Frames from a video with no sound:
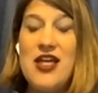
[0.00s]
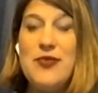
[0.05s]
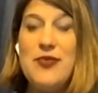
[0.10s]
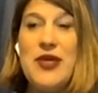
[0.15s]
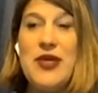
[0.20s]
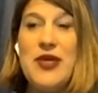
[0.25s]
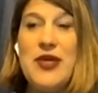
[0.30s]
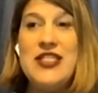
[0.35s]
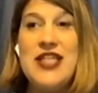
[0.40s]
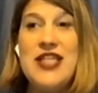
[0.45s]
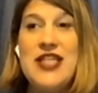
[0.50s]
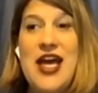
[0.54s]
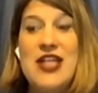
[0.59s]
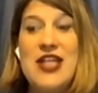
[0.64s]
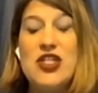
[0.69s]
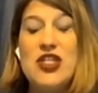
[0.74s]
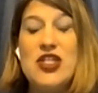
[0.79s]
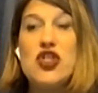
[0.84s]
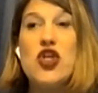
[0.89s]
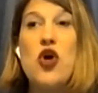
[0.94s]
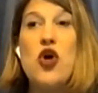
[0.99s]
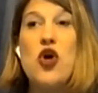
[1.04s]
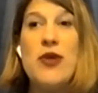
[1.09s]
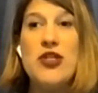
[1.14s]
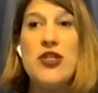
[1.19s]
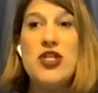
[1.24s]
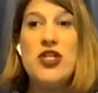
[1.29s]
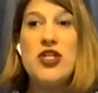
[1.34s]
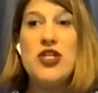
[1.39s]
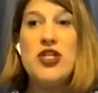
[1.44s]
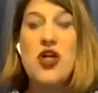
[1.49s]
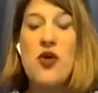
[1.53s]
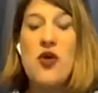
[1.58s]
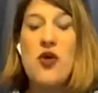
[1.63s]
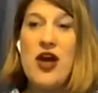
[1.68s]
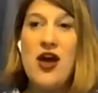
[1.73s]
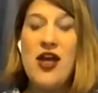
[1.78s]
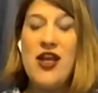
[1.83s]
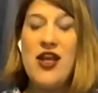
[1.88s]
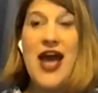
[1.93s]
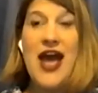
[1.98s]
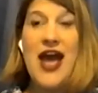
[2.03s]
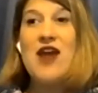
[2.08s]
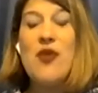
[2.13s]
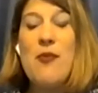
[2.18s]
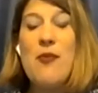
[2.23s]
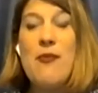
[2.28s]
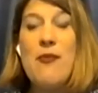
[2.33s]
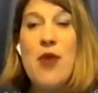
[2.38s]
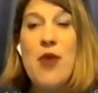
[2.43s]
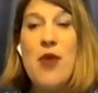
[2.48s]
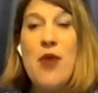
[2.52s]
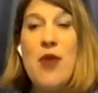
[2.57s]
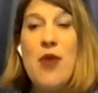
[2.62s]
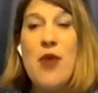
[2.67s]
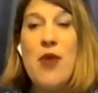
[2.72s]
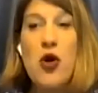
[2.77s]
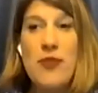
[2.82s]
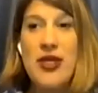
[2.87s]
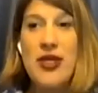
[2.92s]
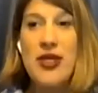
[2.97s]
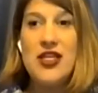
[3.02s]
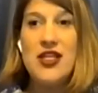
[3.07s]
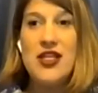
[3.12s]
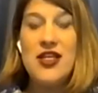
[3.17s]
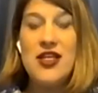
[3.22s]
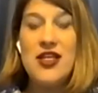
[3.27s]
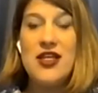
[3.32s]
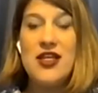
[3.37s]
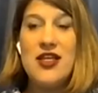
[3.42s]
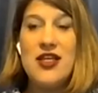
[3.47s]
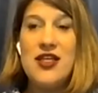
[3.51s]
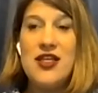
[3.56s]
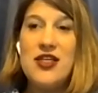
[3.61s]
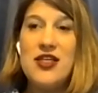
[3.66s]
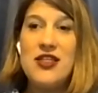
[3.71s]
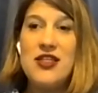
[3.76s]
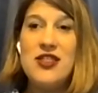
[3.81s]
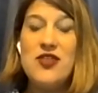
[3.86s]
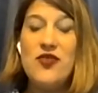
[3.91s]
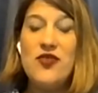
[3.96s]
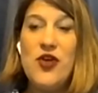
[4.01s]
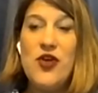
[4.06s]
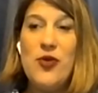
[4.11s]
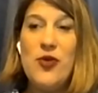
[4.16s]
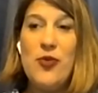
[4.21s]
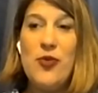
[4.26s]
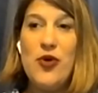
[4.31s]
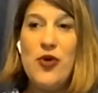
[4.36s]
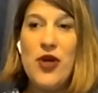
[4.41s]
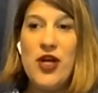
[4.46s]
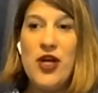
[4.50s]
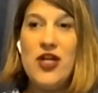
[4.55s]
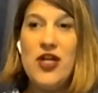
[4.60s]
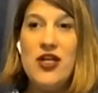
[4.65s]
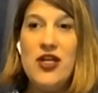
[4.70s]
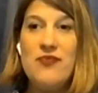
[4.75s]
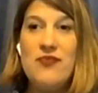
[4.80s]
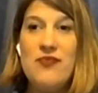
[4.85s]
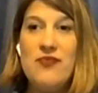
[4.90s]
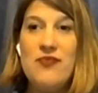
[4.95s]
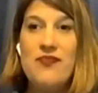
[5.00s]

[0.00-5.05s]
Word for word: is because I had so much going on, I didn't have a moment to feel bored.